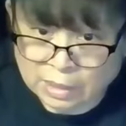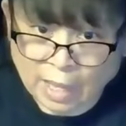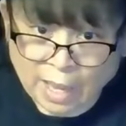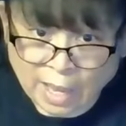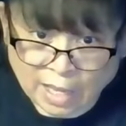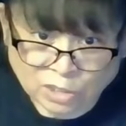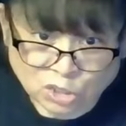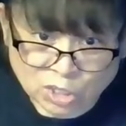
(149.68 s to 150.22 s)

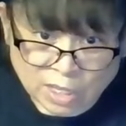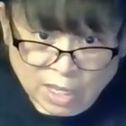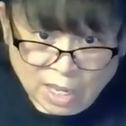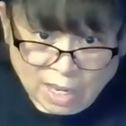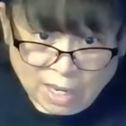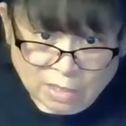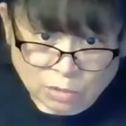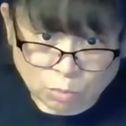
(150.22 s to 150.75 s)
hatching
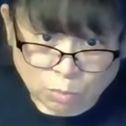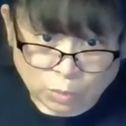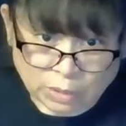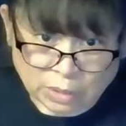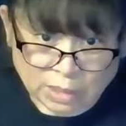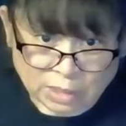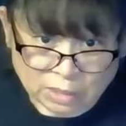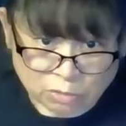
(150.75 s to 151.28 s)
eggs with
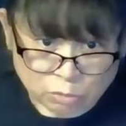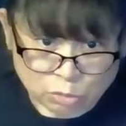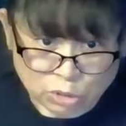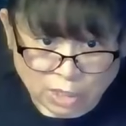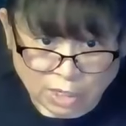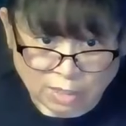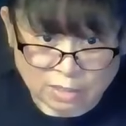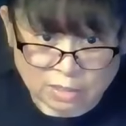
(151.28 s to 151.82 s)
the little
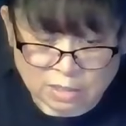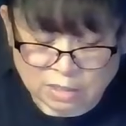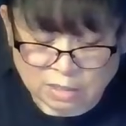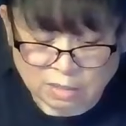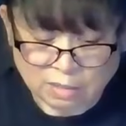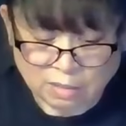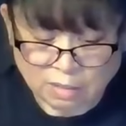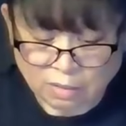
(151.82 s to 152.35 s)
chicks.
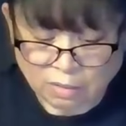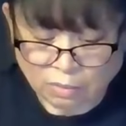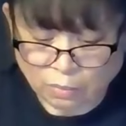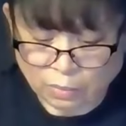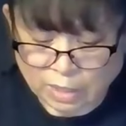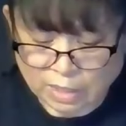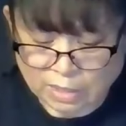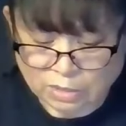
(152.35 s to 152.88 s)

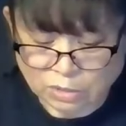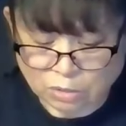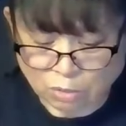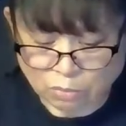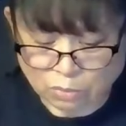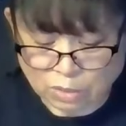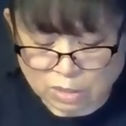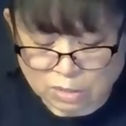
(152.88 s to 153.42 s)
Okay,
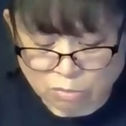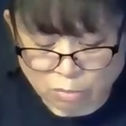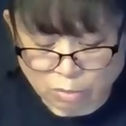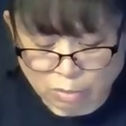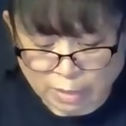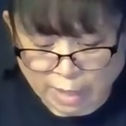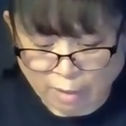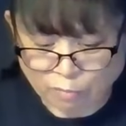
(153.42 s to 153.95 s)
so these will
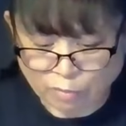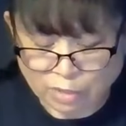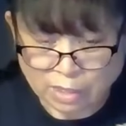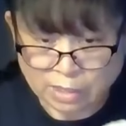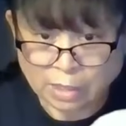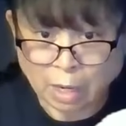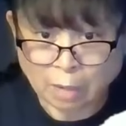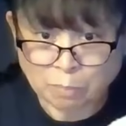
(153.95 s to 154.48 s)
have
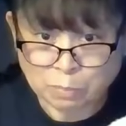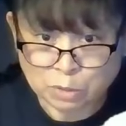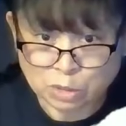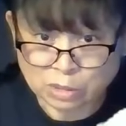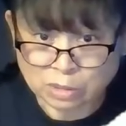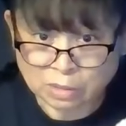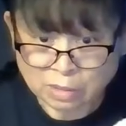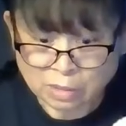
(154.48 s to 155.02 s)

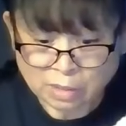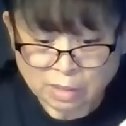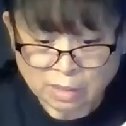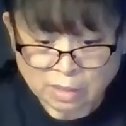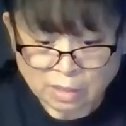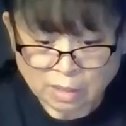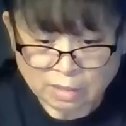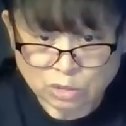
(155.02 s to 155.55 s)
adoption
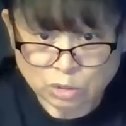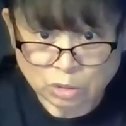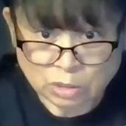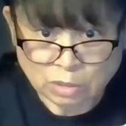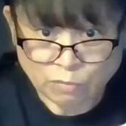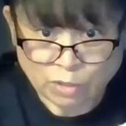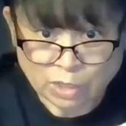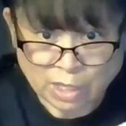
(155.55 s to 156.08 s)

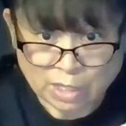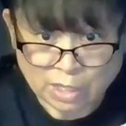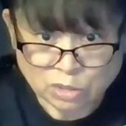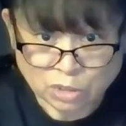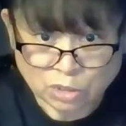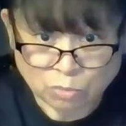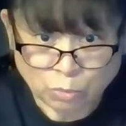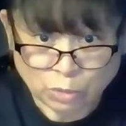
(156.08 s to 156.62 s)

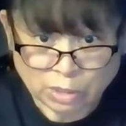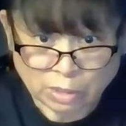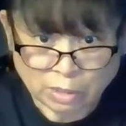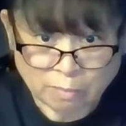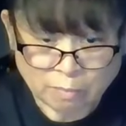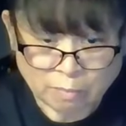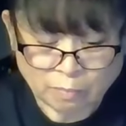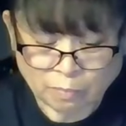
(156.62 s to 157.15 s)
certification with
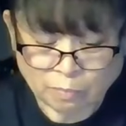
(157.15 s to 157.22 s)
them.